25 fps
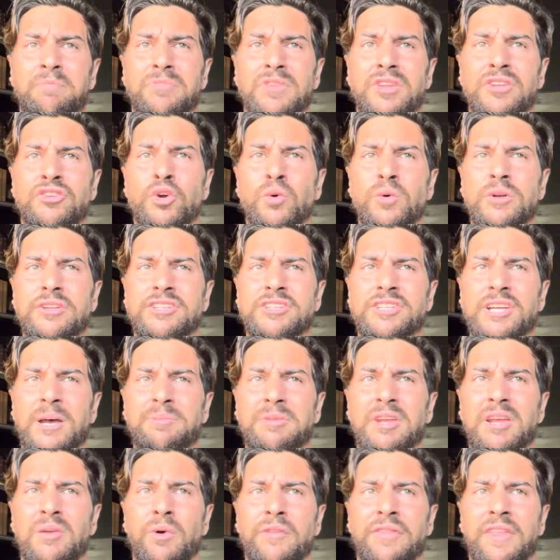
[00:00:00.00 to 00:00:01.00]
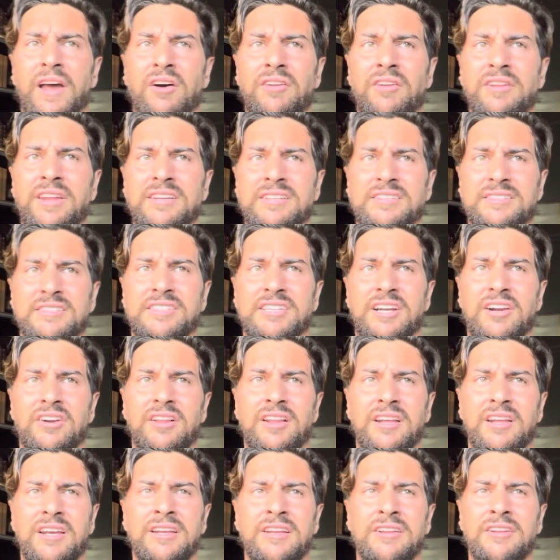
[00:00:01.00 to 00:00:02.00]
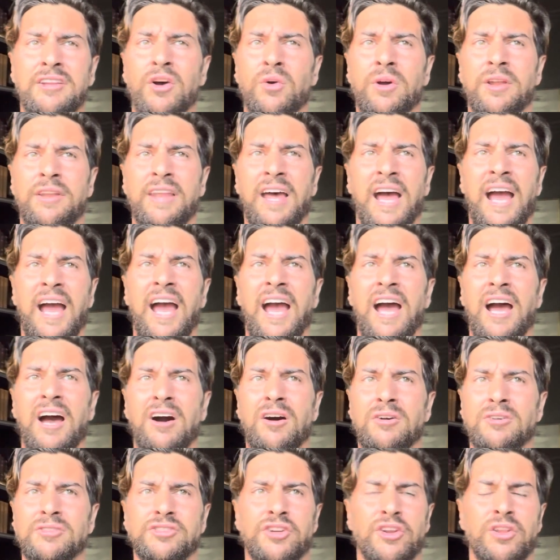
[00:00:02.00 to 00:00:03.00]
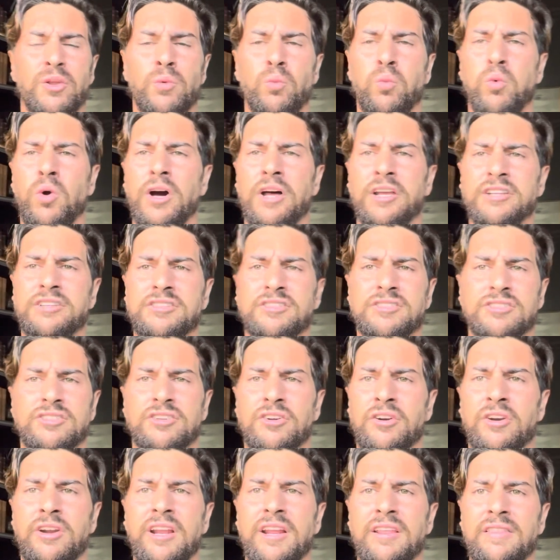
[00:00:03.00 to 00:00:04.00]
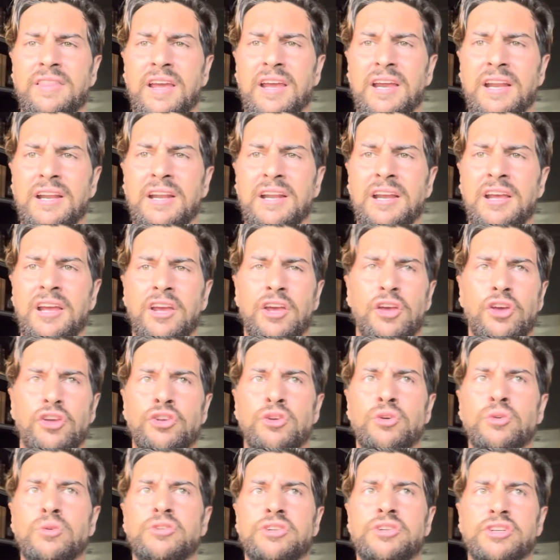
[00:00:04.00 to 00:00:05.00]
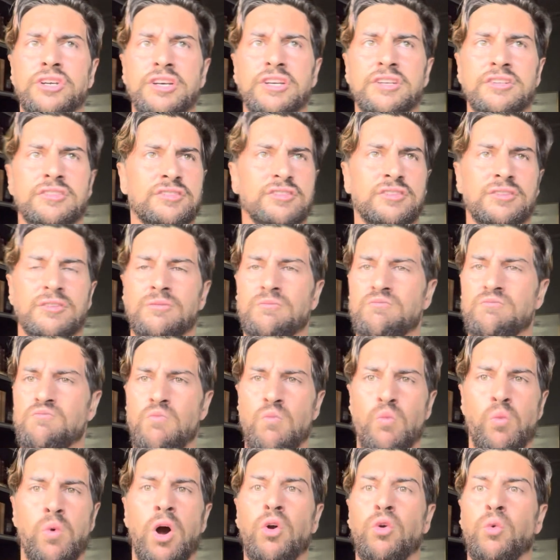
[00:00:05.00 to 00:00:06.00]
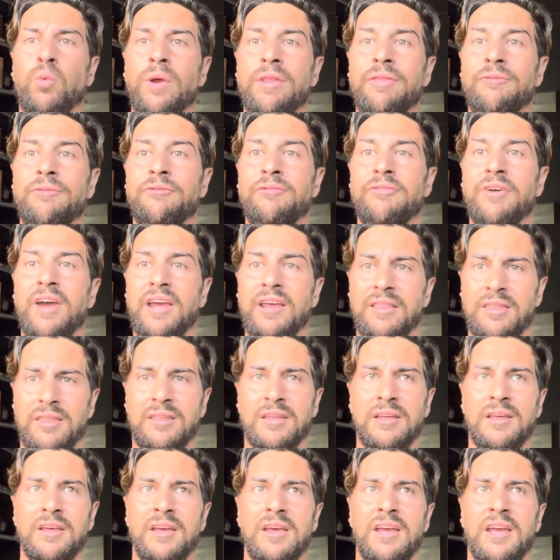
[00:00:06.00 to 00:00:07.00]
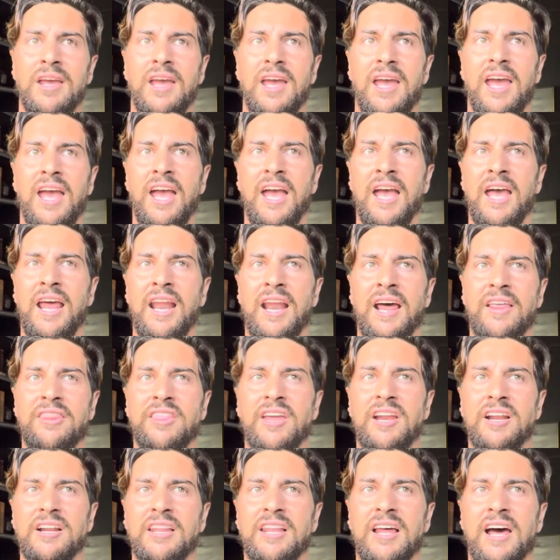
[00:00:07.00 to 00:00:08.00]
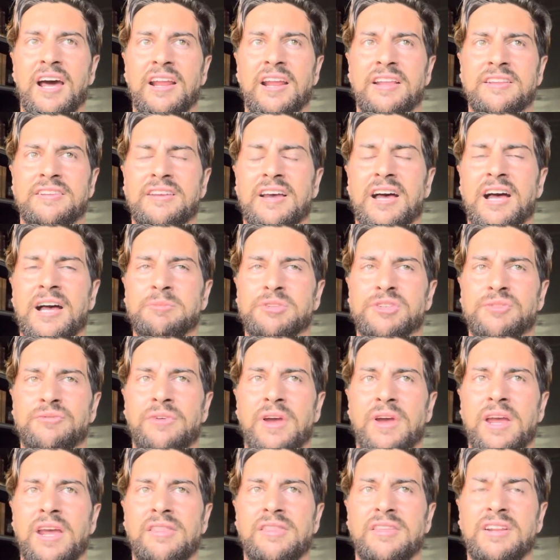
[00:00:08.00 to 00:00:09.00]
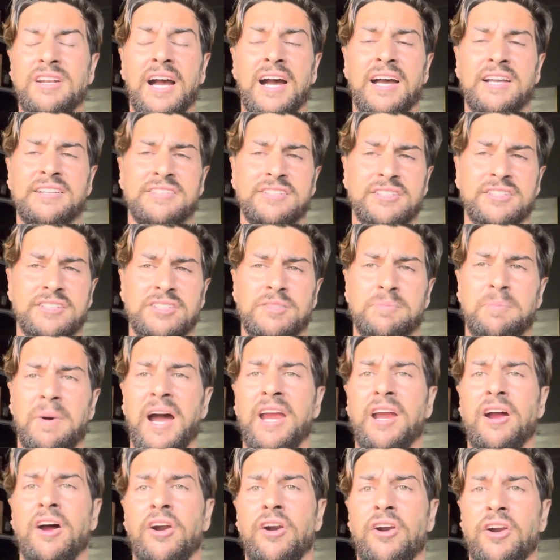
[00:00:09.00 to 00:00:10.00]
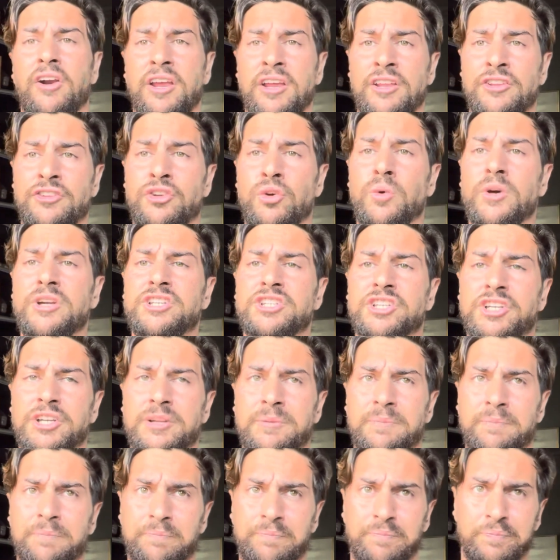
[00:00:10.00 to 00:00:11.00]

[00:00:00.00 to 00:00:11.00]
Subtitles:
doing something without necessarily knowing the hows or the whats or anything. You just walk with faith. And I think a lot of times faith guides us by our intuition.